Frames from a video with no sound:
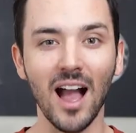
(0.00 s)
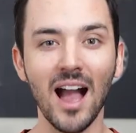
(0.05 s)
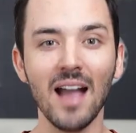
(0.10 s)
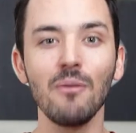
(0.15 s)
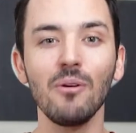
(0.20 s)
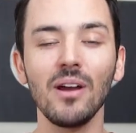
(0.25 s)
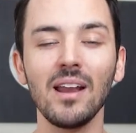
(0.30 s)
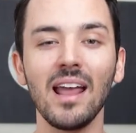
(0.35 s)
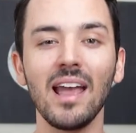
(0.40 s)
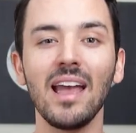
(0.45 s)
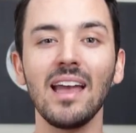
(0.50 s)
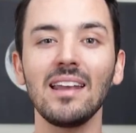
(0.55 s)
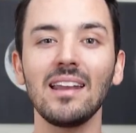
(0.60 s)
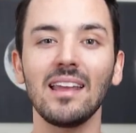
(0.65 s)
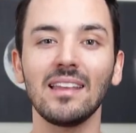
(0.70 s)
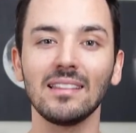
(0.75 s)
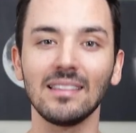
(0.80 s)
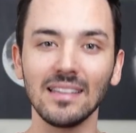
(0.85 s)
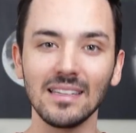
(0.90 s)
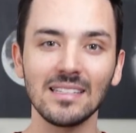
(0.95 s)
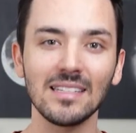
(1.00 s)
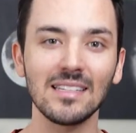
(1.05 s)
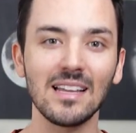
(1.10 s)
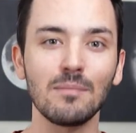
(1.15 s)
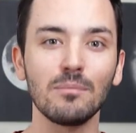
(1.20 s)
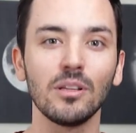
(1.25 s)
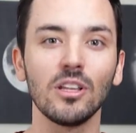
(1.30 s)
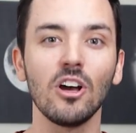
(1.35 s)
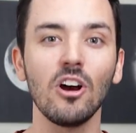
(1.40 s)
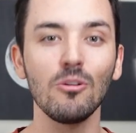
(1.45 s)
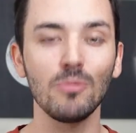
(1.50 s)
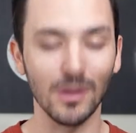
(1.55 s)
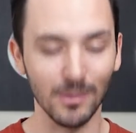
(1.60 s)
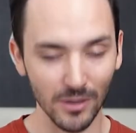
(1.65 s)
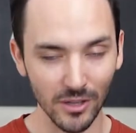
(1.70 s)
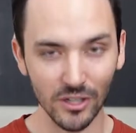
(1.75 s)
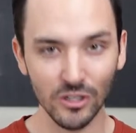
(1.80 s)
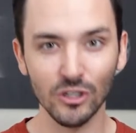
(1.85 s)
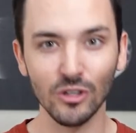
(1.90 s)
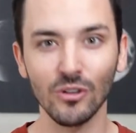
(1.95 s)
I went ahead and linked it down below, but I'm
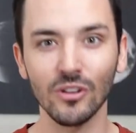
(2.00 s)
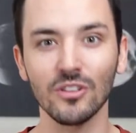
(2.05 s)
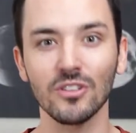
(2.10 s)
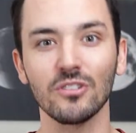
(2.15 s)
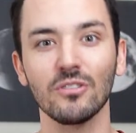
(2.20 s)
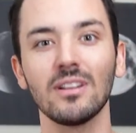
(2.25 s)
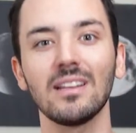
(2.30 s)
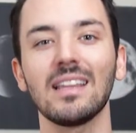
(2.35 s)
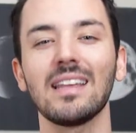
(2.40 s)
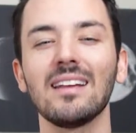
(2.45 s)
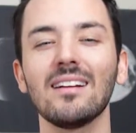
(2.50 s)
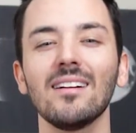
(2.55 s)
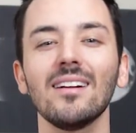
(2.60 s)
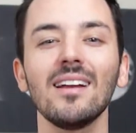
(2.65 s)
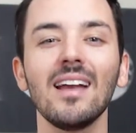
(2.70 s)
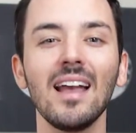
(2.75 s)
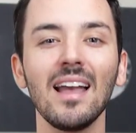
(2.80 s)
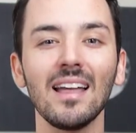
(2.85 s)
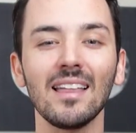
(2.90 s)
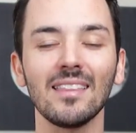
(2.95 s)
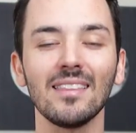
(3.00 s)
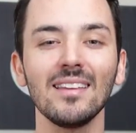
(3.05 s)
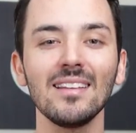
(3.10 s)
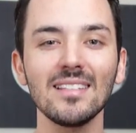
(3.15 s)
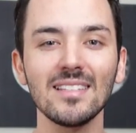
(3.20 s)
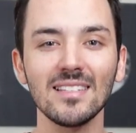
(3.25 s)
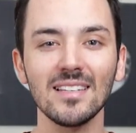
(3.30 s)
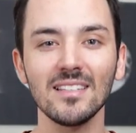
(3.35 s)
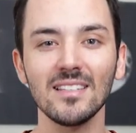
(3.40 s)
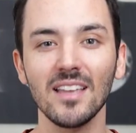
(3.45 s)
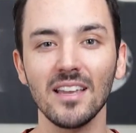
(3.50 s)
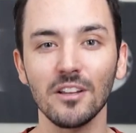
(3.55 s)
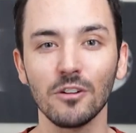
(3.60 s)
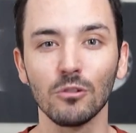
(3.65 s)
gonna show it on the screen here. This is a